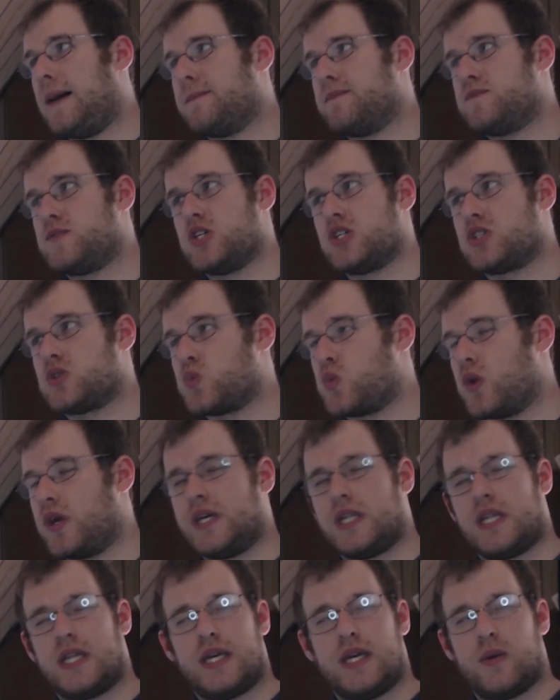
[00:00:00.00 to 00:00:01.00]
Just
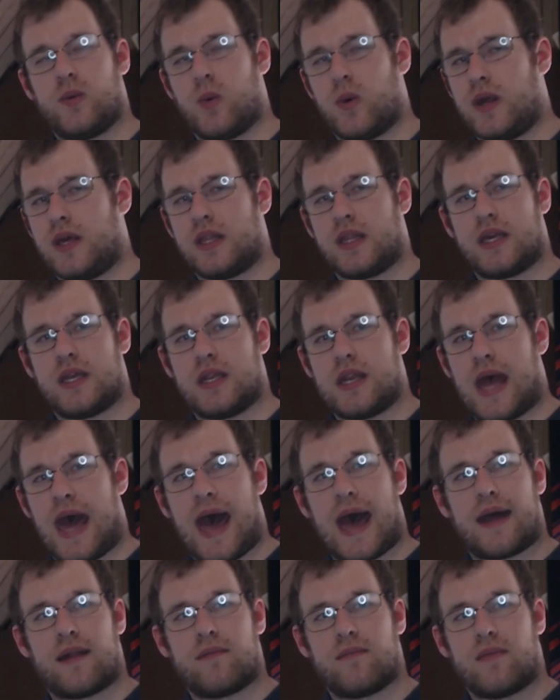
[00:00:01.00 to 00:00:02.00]
really, really
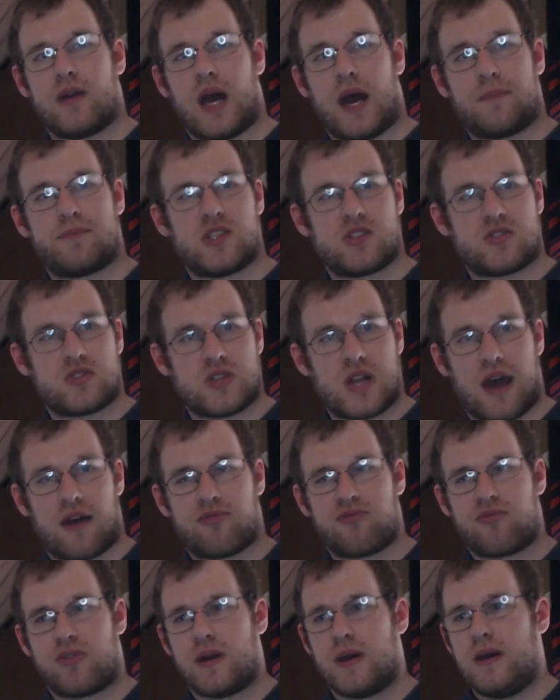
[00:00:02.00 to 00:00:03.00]
not up to snuff.
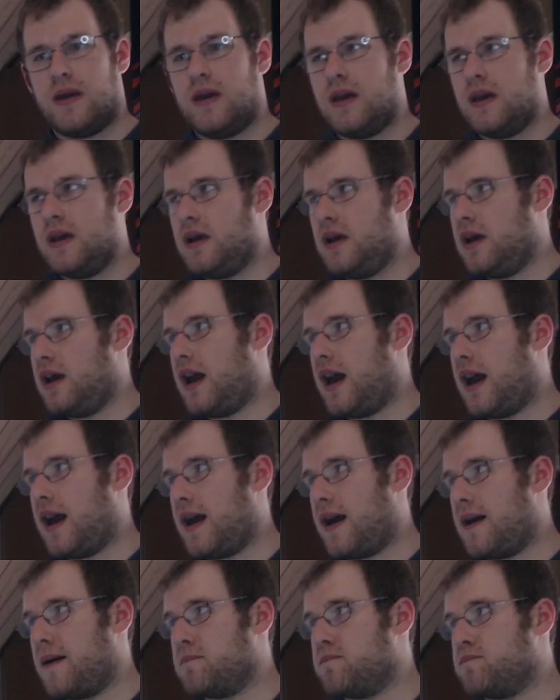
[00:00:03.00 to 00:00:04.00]

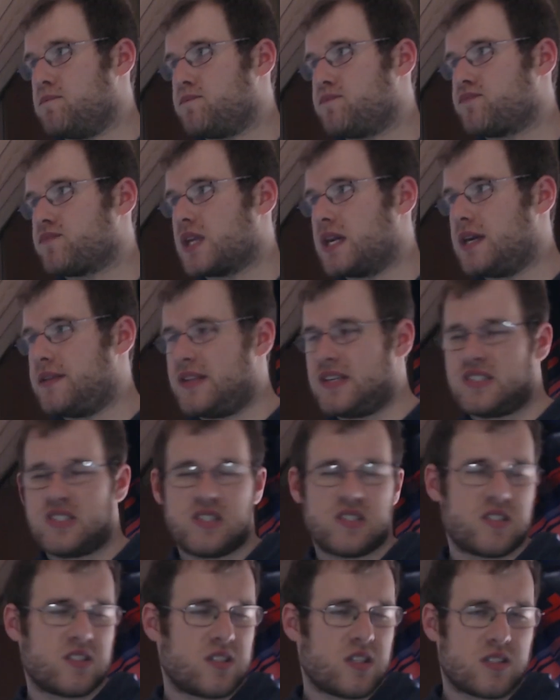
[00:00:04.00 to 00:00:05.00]
And this
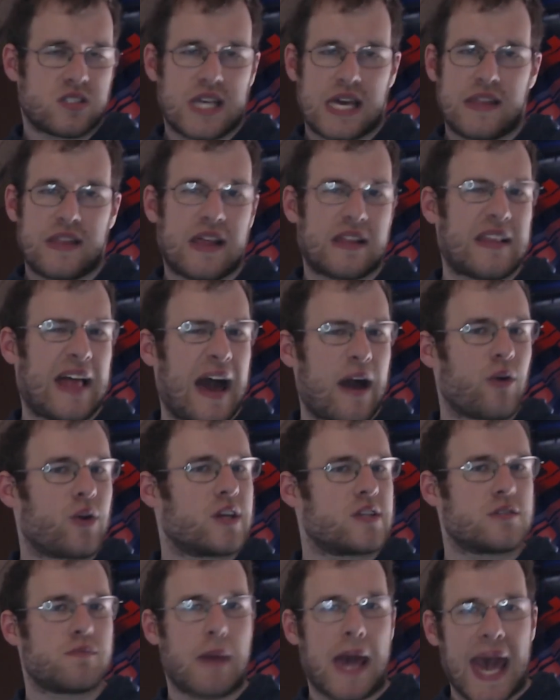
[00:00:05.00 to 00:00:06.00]
isn't to say that Loud
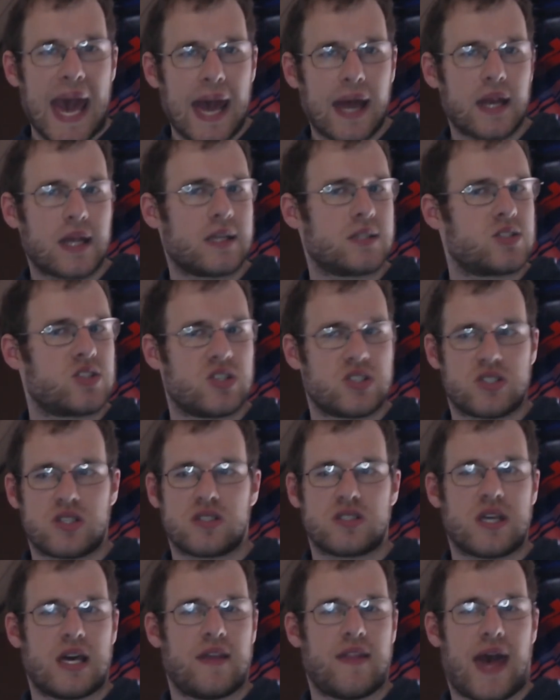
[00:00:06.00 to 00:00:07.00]
is bad. It's just to
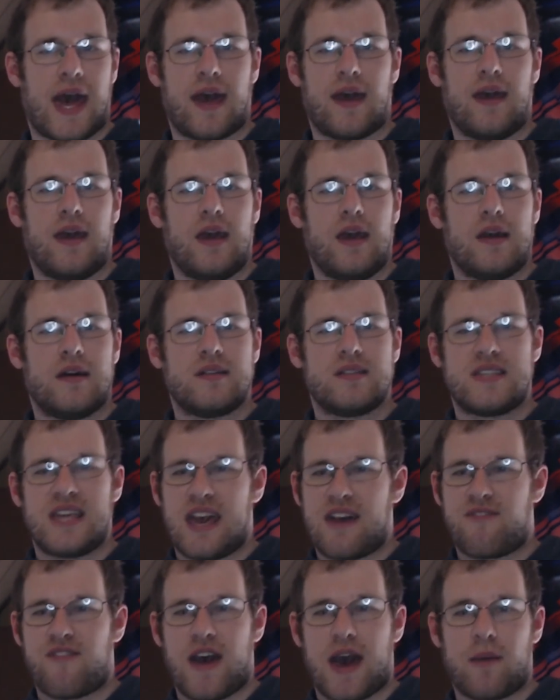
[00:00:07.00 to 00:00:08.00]
say that
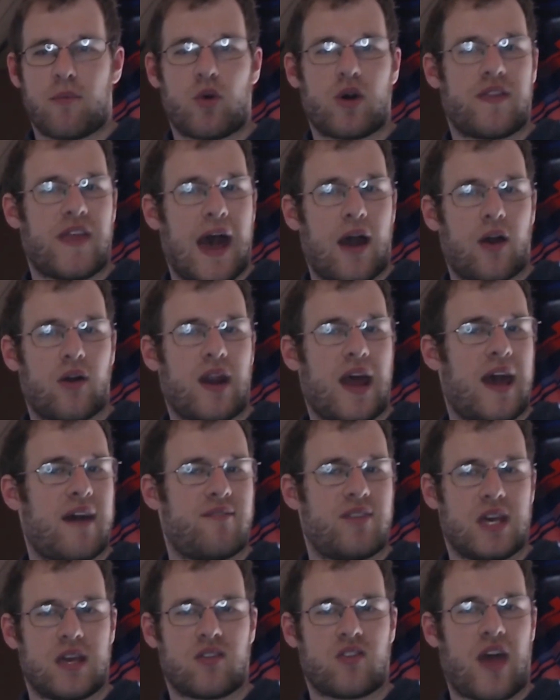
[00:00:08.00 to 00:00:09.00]
DFM without
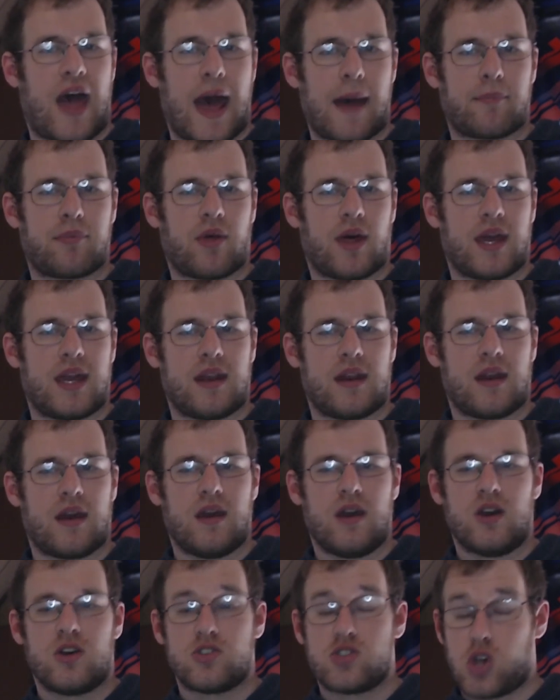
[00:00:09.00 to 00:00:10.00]
Evie in top lane,
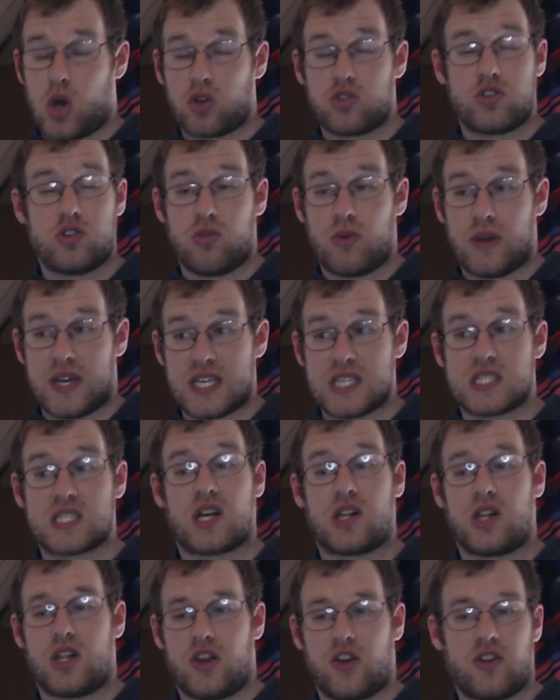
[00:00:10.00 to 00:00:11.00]
Totu is
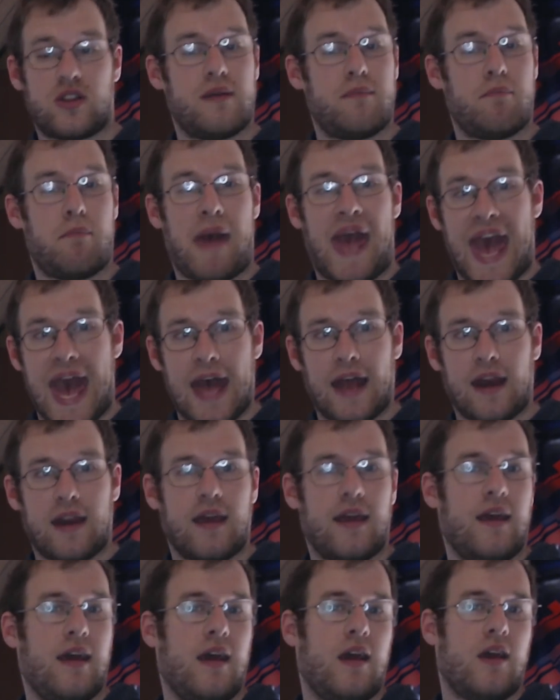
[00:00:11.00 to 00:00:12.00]
clearly bad.
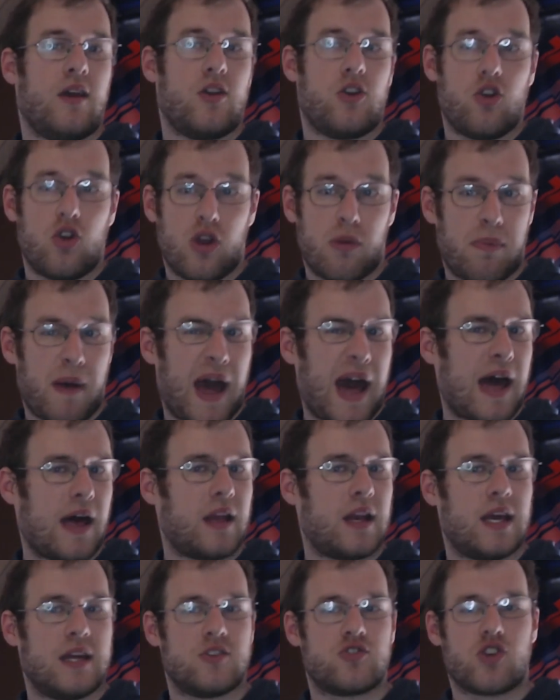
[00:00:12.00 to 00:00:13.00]
Utapon
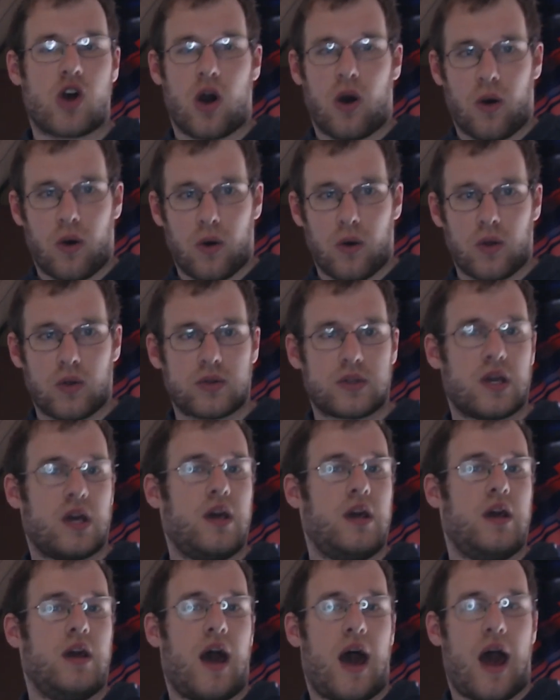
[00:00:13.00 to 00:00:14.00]
is old.
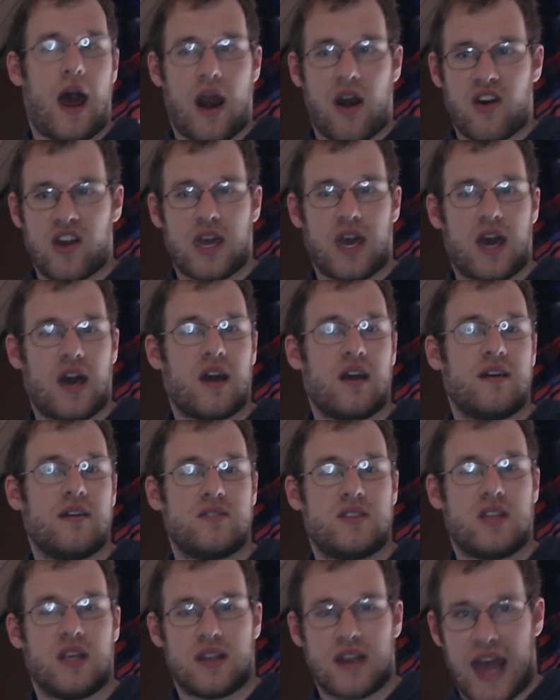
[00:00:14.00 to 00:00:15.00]
Aria
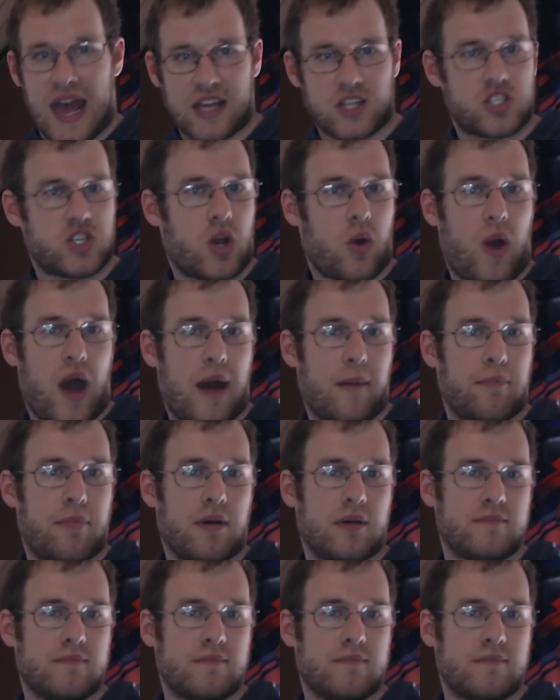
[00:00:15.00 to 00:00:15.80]
did not show up.